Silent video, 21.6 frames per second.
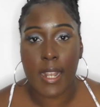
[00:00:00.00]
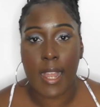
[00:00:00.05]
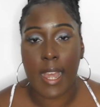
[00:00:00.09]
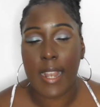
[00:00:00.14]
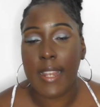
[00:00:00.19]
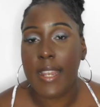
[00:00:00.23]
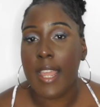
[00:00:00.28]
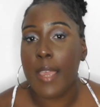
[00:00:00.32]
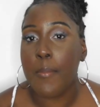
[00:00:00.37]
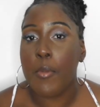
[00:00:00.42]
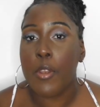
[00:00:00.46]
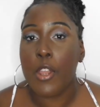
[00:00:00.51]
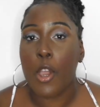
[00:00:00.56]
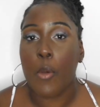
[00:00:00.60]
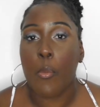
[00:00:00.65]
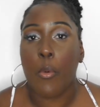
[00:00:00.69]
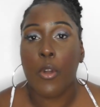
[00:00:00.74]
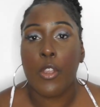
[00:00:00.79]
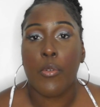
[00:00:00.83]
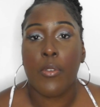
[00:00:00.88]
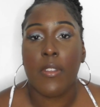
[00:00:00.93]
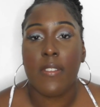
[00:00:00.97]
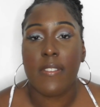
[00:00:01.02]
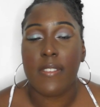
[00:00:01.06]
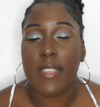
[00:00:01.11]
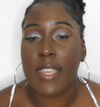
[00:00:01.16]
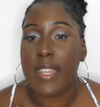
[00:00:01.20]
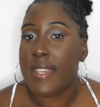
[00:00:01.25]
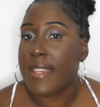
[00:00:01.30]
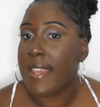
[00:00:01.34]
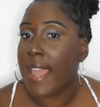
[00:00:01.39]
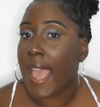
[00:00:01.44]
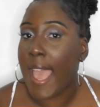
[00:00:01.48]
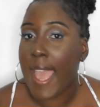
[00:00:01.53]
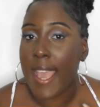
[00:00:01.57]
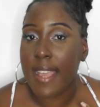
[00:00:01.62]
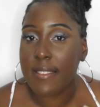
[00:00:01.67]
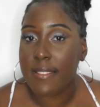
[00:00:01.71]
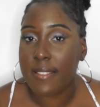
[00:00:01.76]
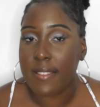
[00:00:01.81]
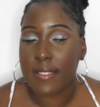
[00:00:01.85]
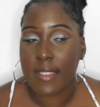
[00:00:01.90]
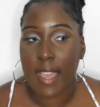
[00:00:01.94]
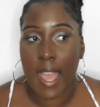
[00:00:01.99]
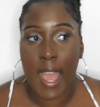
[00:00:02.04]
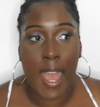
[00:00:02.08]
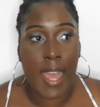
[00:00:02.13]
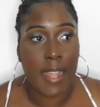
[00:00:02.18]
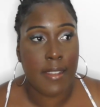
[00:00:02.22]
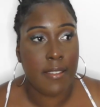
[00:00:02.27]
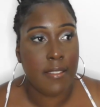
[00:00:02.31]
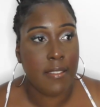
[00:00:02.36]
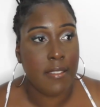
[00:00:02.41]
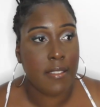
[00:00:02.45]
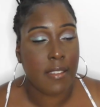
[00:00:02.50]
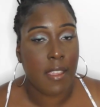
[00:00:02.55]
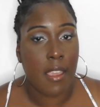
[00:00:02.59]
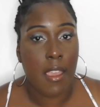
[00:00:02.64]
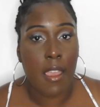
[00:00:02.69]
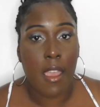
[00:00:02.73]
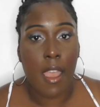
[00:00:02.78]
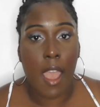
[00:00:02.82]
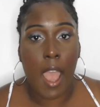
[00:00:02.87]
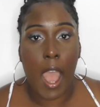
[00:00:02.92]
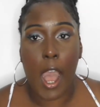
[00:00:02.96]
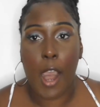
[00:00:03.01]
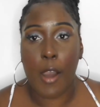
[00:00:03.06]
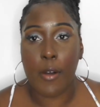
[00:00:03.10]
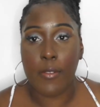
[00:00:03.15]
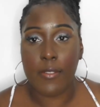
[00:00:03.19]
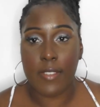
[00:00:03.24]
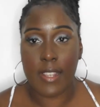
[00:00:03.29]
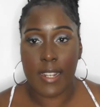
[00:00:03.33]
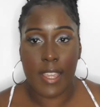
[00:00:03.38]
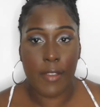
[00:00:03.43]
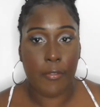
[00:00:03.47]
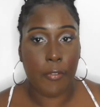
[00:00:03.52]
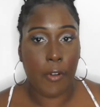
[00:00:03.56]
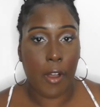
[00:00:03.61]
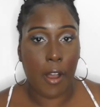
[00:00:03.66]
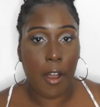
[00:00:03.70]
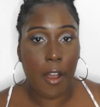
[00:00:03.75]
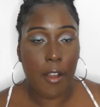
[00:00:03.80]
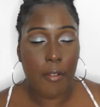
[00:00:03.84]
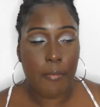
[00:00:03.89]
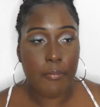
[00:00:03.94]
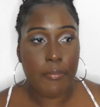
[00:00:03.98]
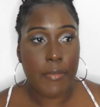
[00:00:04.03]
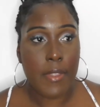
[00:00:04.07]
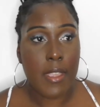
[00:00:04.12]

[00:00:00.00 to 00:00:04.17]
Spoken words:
like, let me know what you want to see next and I'll deliver.